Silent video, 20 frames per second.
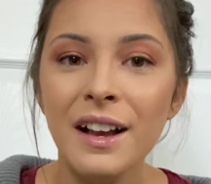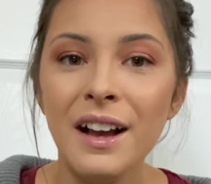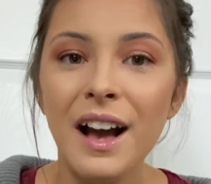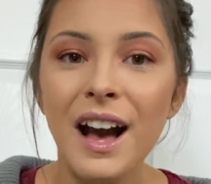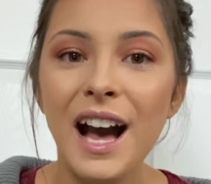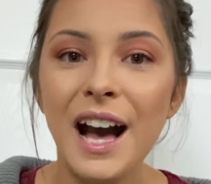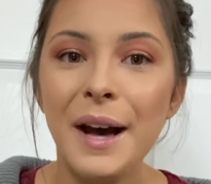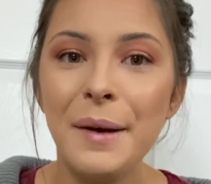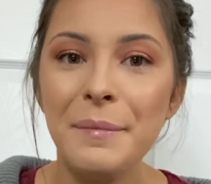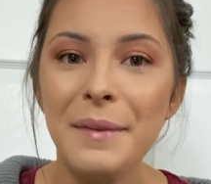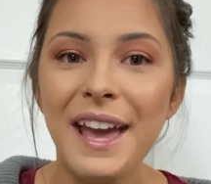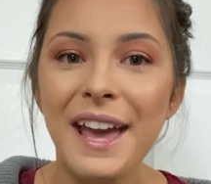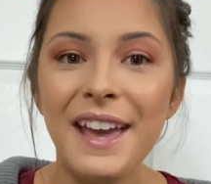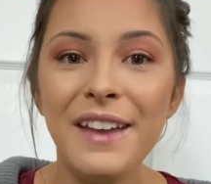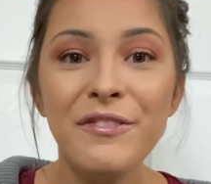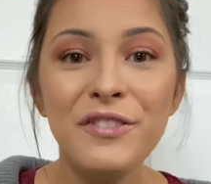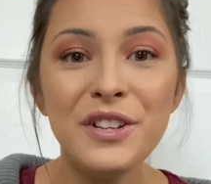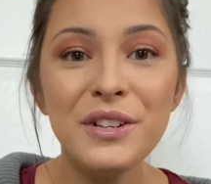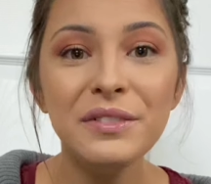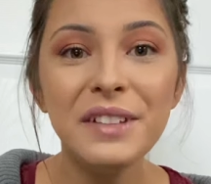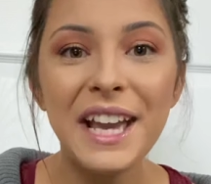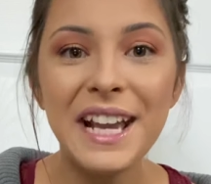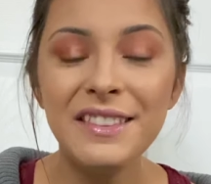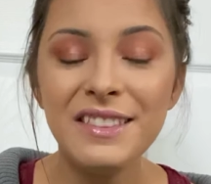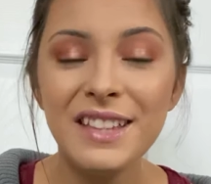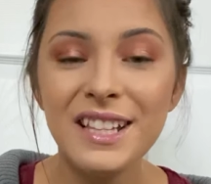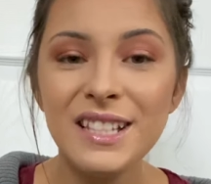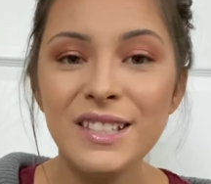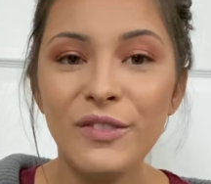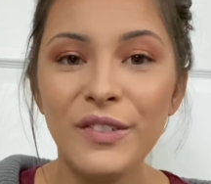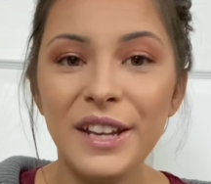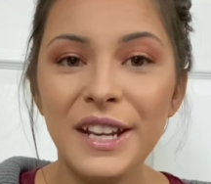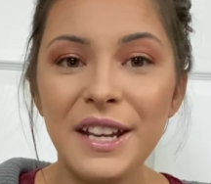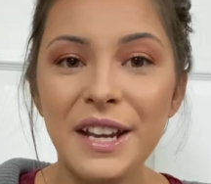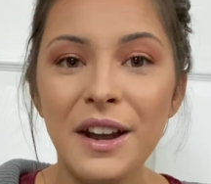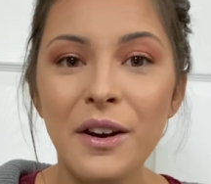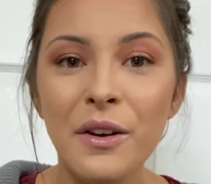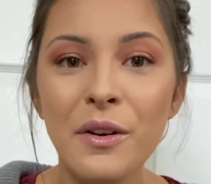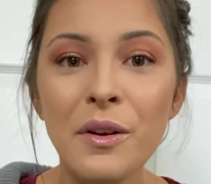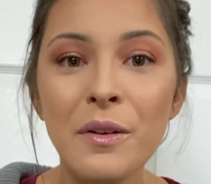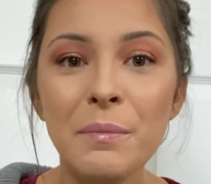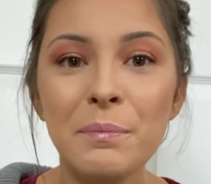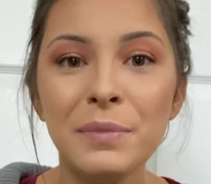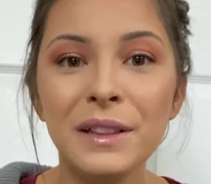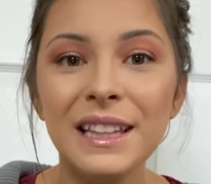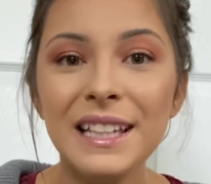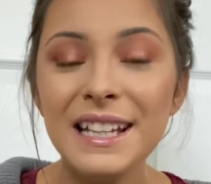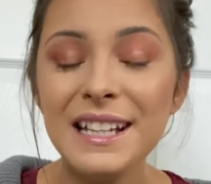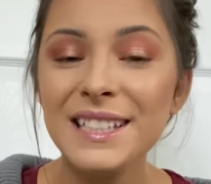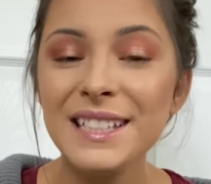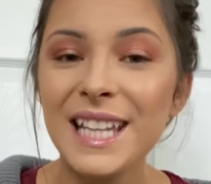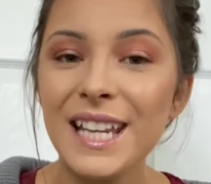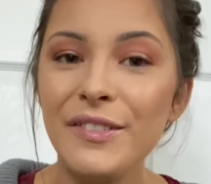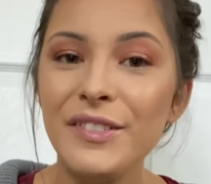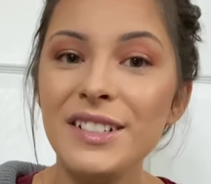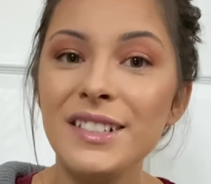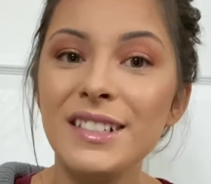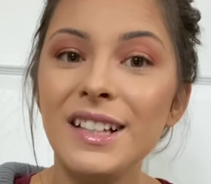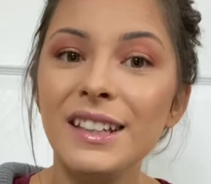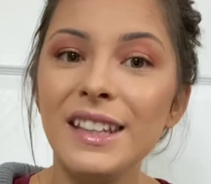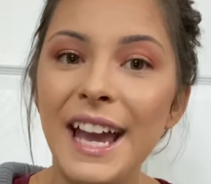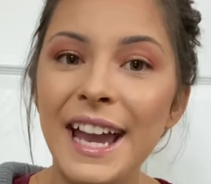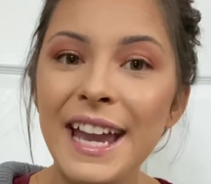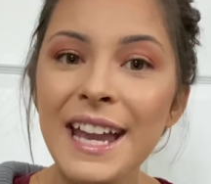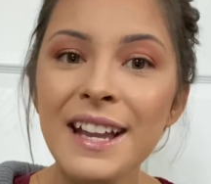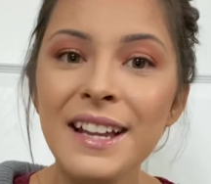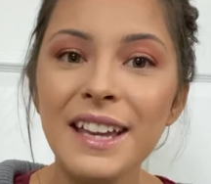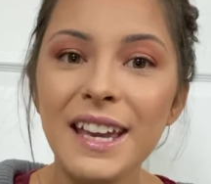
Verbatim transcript: Um, if you like this video, please give us a like.